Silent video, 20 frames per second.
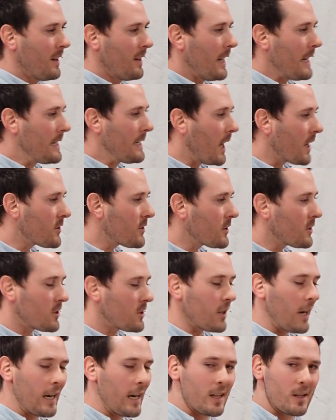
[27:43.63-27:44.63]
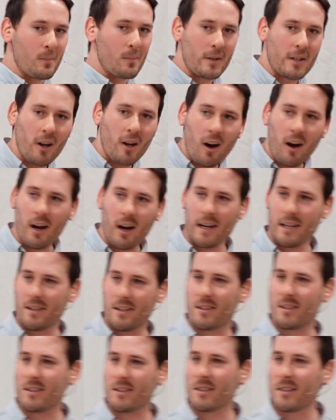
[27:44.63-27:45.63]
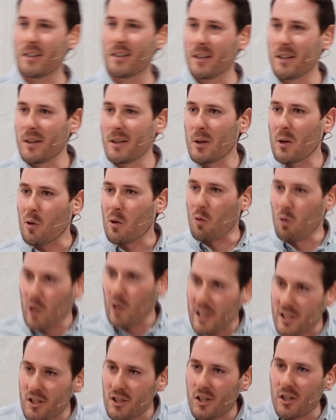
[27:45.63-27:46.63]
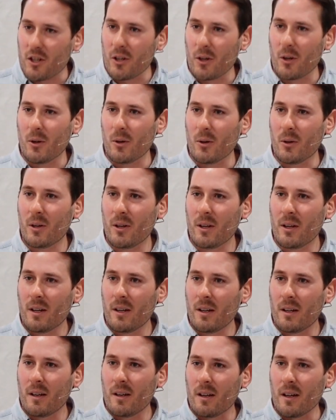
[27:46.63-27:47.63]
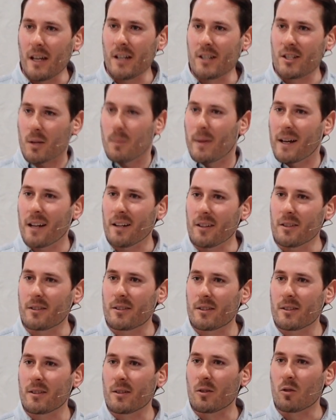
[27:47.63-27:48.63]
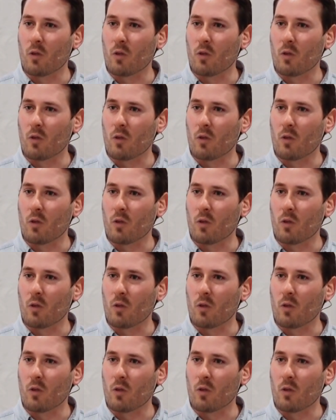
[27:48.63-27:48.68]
He doesn't say to them, guys, rescue is imminent.